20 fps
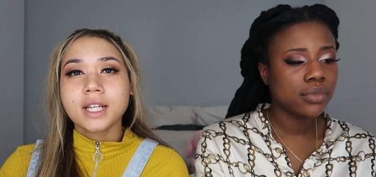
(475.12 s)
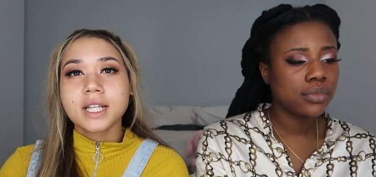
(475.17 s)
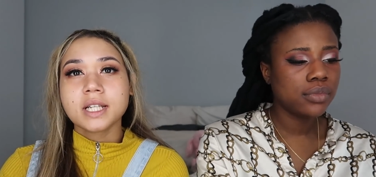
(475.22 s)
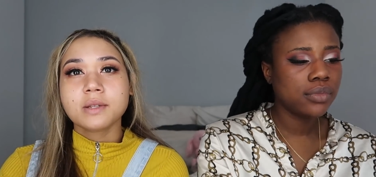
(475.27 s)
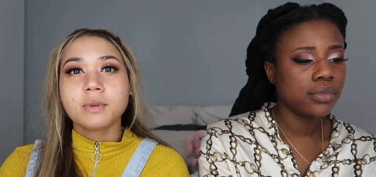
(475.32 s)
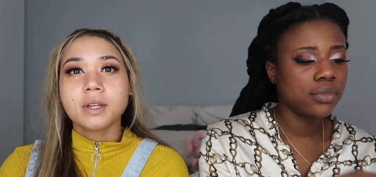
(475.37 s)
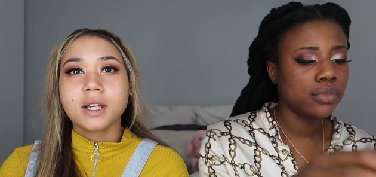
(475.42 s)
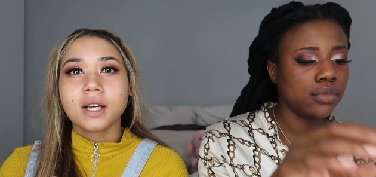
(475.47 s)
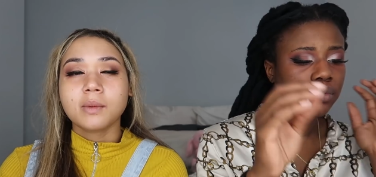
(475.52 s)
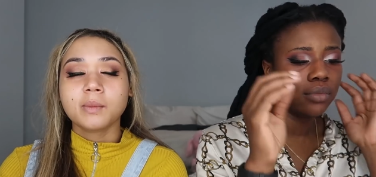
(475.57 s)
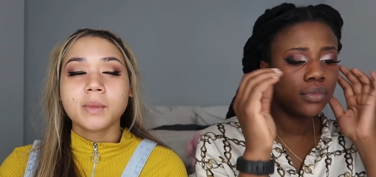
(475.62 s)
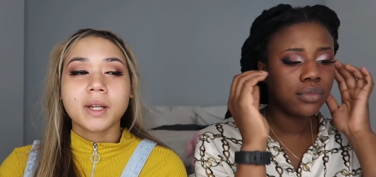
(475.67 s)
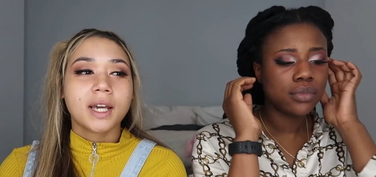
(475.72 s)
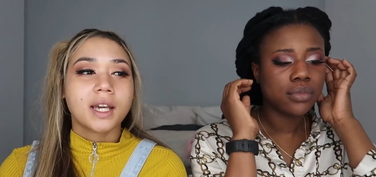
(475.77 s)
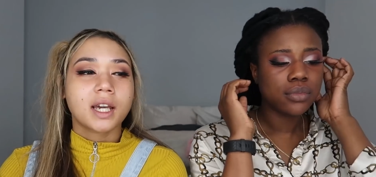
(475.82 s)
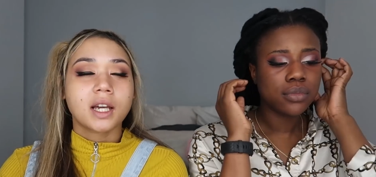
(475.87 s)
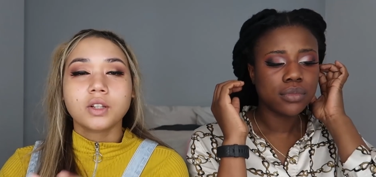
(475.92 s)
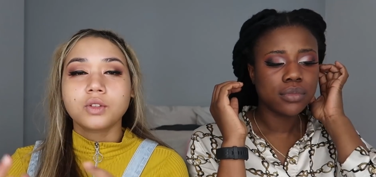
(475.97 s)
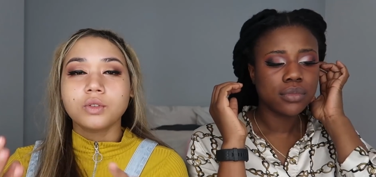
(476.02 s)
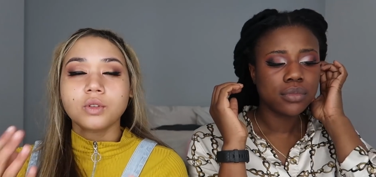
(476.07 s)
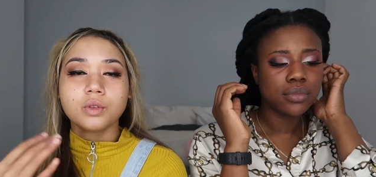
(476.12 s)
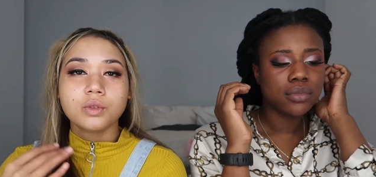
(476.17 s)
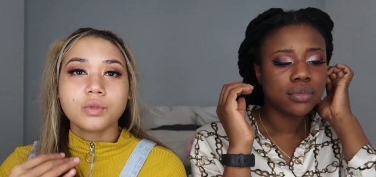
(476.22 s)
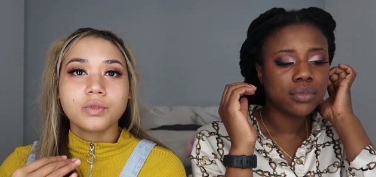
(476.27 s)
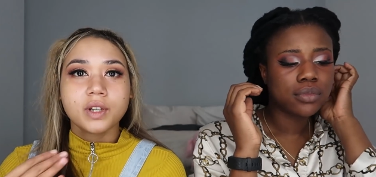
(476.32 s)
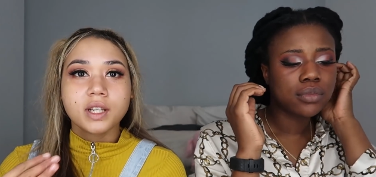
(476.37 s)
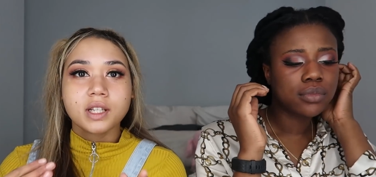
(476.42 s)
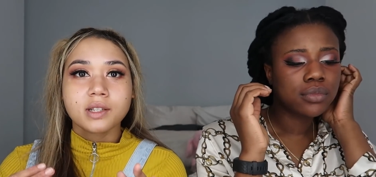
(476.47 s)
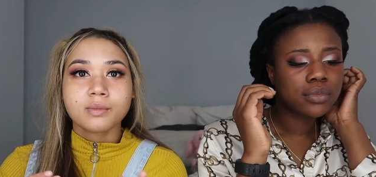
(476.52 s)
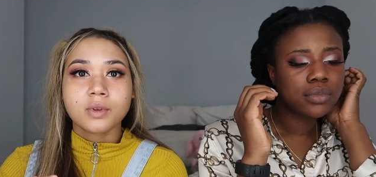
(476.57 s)
Speaker 1: days where I'm like, I do
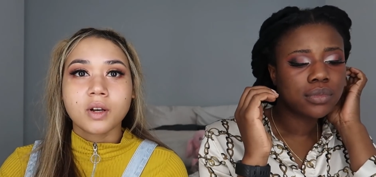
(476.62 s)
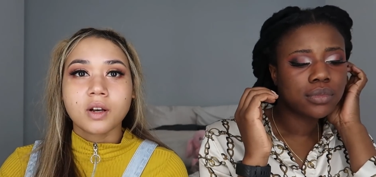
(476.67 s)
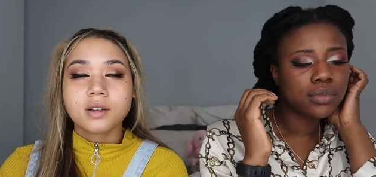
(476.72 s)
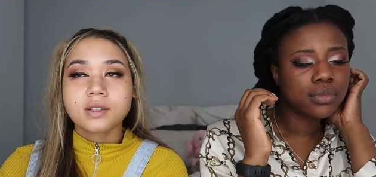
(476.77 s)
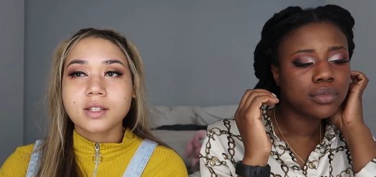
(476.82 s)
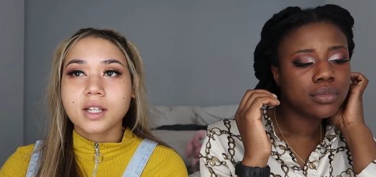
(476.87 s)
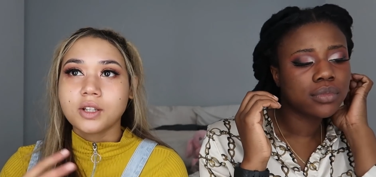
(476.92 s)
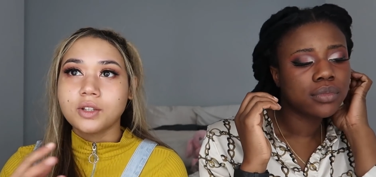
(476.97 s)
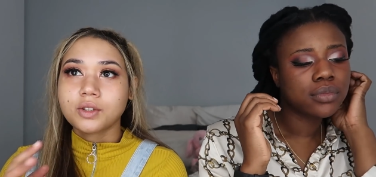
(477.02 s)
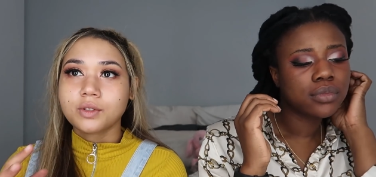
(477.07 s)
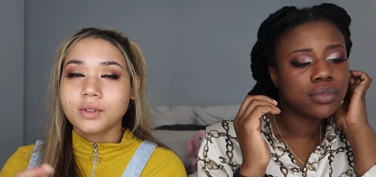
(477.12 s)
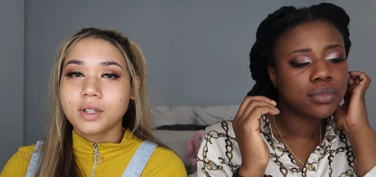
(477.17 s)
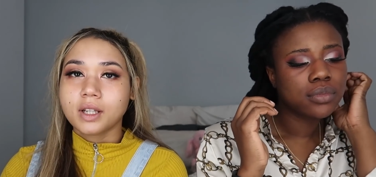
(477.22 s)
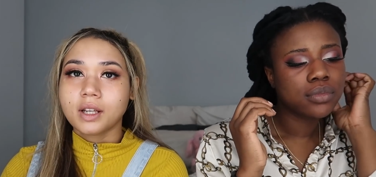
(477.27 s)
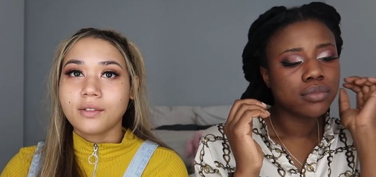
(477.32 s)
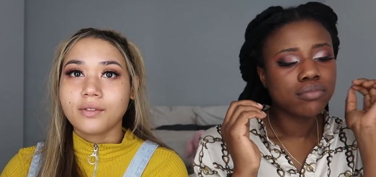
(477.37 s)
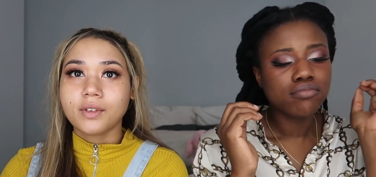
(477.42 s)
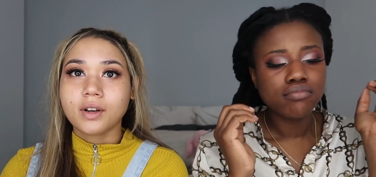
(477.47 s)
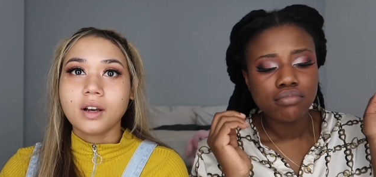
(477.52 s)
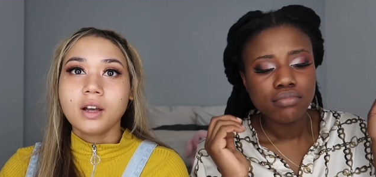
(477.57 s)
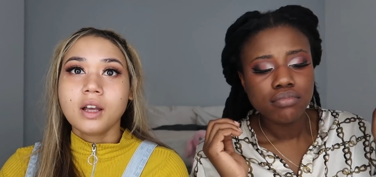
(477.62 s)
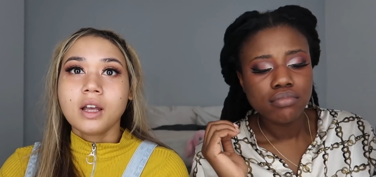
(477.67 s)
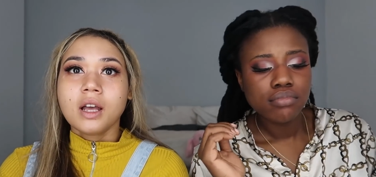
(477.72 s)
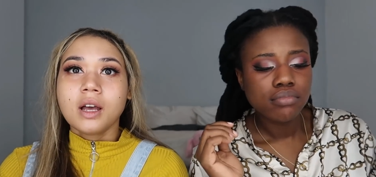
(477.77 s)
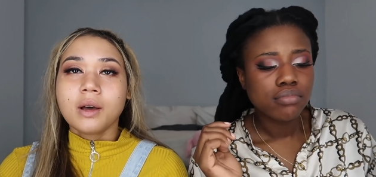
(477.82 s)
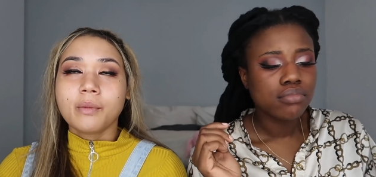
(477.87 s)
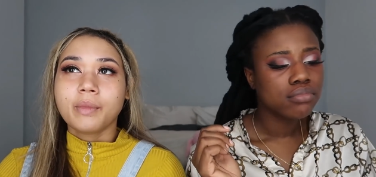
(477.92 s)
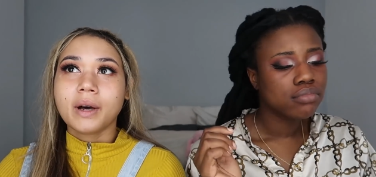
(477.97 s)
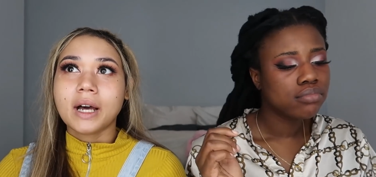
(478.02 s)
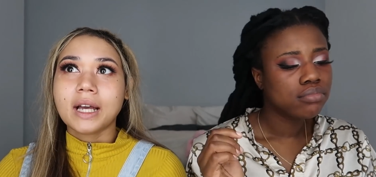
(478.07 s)
face mask, I do whatever.
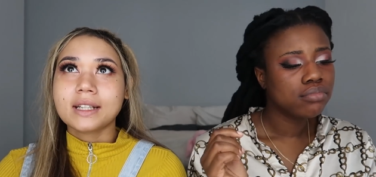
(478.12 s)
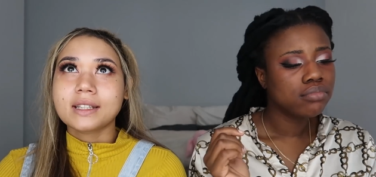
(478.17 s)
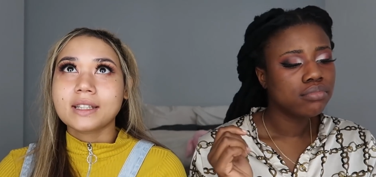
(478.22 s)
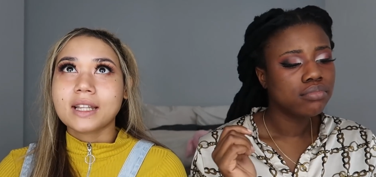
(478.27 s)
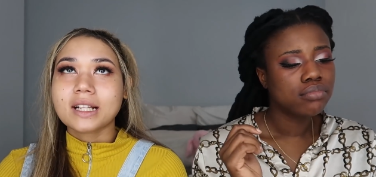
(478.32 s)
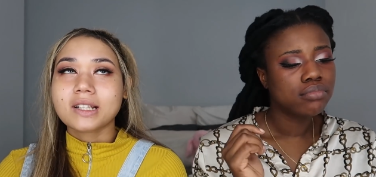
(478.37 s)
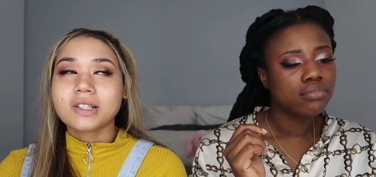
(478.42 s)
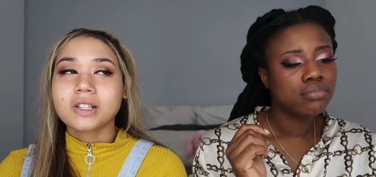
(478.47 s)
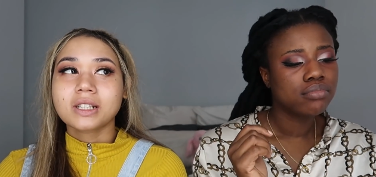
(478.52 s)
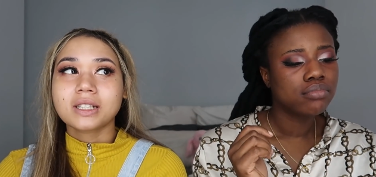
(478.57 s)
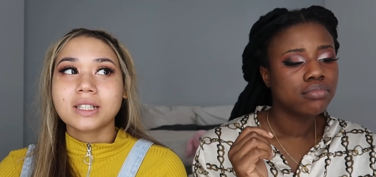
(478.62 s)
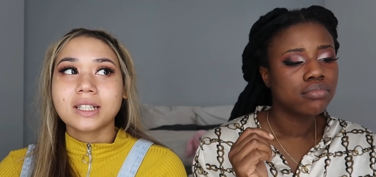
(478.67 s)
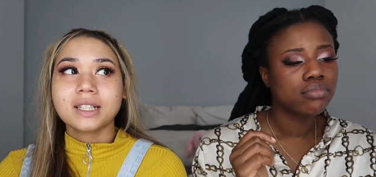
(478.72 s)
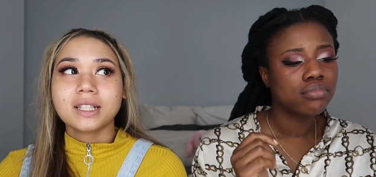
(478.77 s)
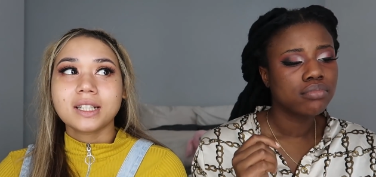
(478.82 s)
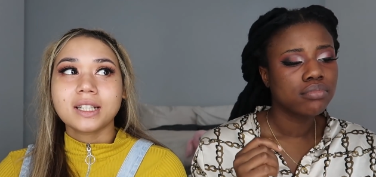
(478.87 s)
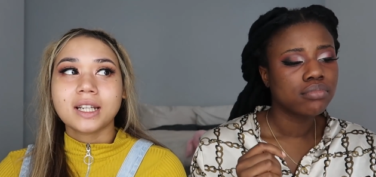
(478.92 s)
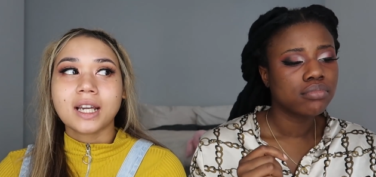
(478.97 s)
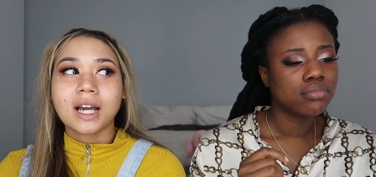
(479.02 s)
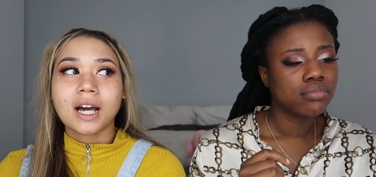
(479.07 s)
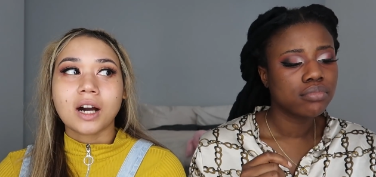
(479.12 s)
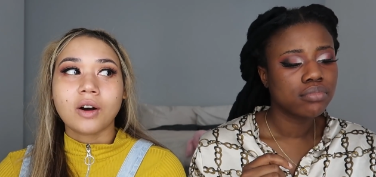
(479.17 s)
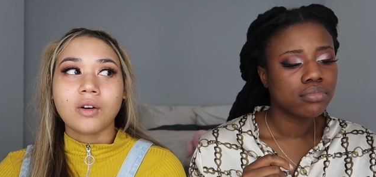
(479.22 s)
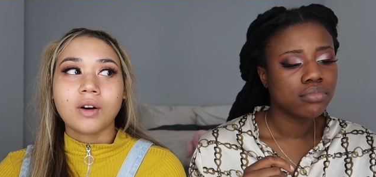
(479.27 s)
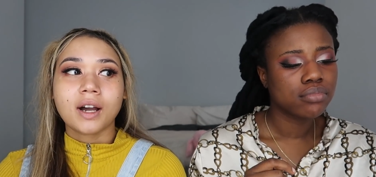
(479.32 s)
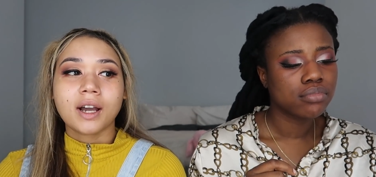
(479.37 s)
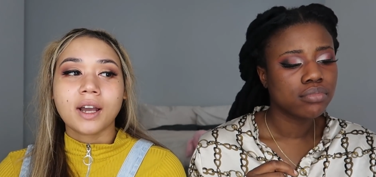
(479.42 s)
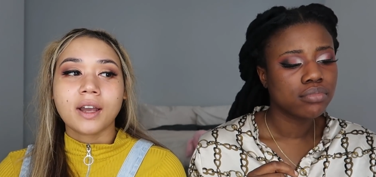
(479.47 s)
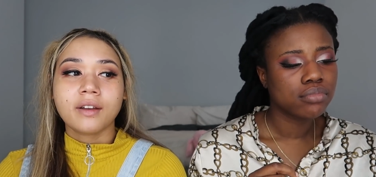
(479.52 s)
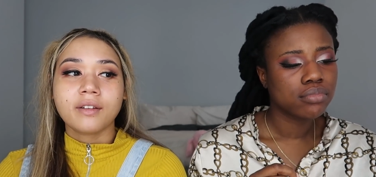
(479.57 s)
But that's not really how
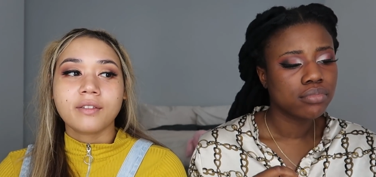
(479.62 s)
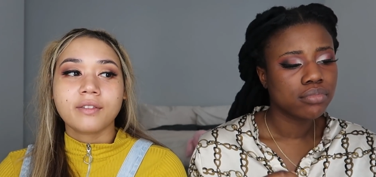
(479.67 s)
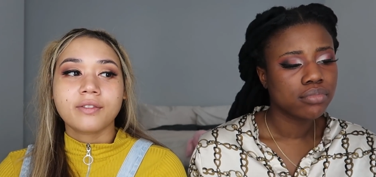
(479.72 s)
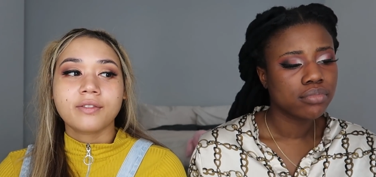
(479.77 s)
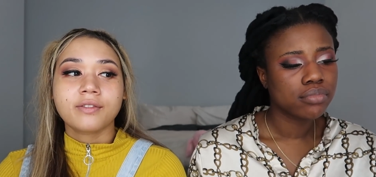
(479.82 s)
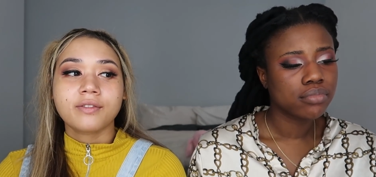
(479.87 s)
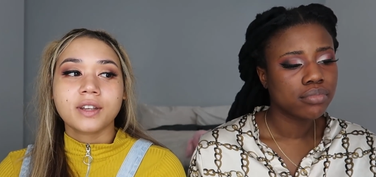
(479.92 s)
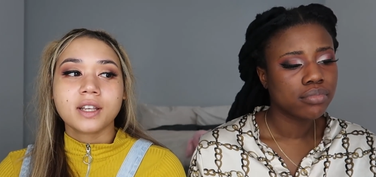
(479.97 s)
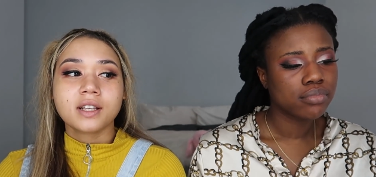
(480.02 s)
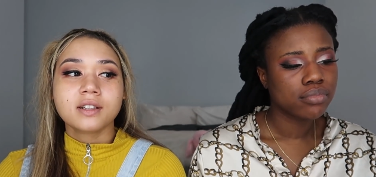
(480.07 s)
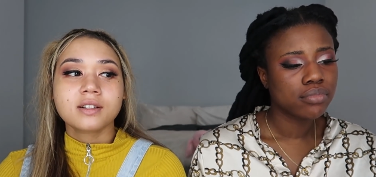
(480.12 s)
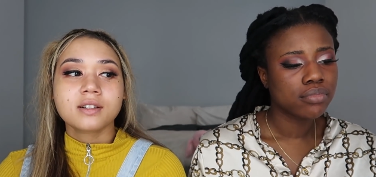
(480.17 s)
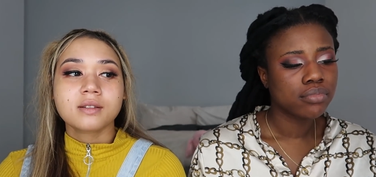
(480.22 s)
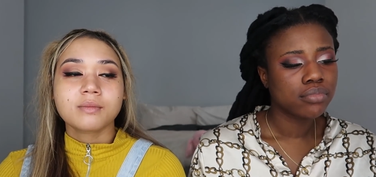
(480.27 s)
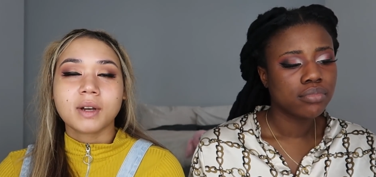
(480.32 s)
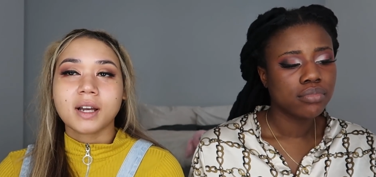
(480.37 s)
I fix